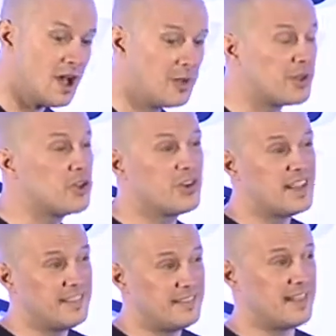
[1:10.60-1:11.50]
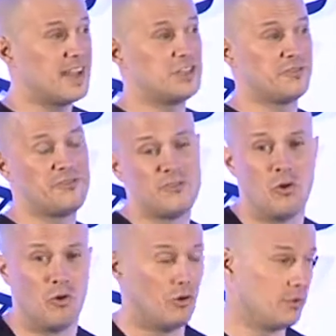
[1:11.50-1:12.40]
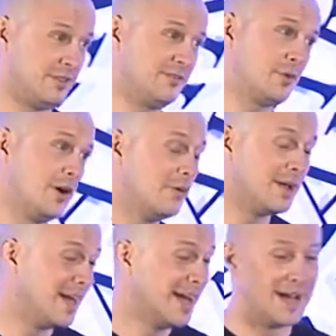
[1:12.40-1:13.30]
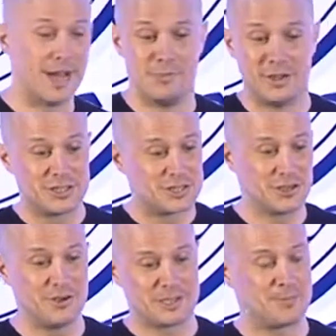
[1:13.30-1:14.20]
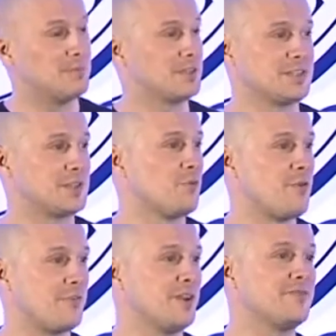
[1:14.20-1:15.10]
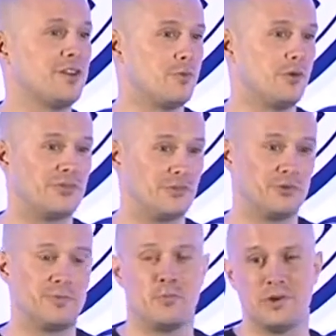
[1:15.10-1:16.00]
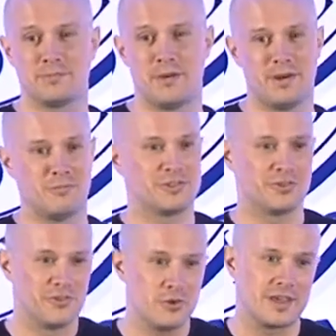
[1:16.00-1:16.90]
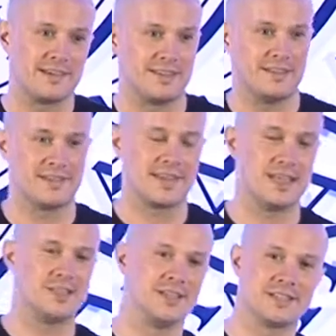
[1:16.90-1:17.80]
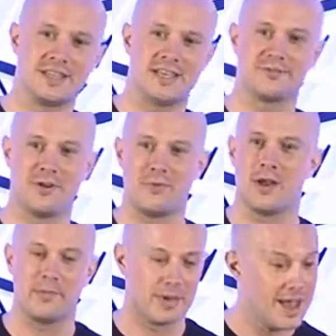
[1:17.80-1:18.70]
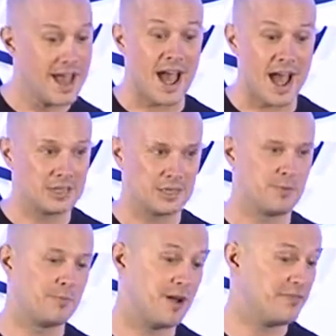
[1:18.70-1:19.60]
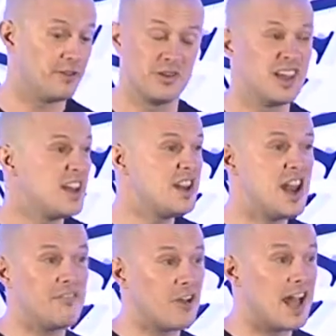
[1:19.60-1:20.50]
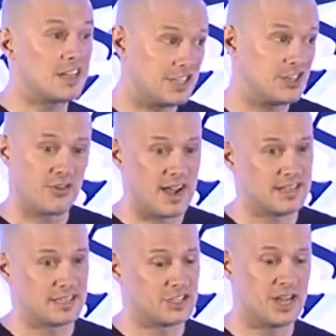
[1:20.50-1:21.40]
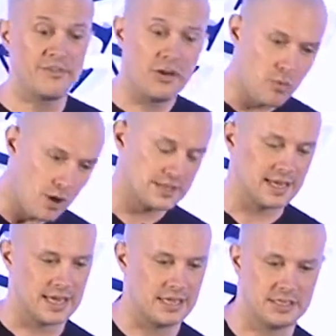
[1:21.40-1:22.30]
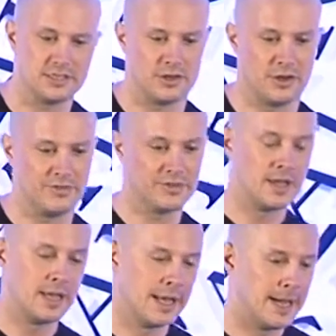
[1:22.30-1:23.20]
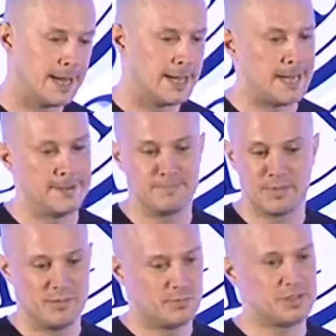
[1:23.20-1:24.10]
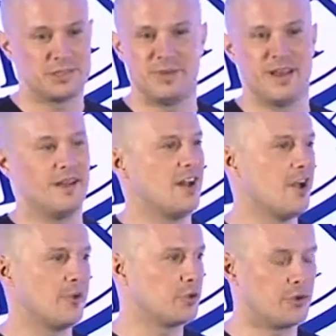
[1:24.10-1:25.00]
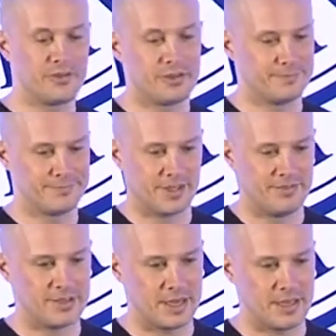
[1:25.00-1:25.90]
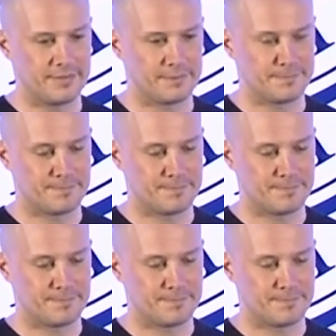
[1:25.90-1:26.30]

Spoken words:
Been cooking since the age of 4 as well. As soon as me and my sister were old enough to know what a saucepan was, my mum would sort of hoik us into the kitchen, sleeves rolled up, actually preparing food. Never actually trained as a chef. I worked in kitchens on and off, but just been a home cook for years.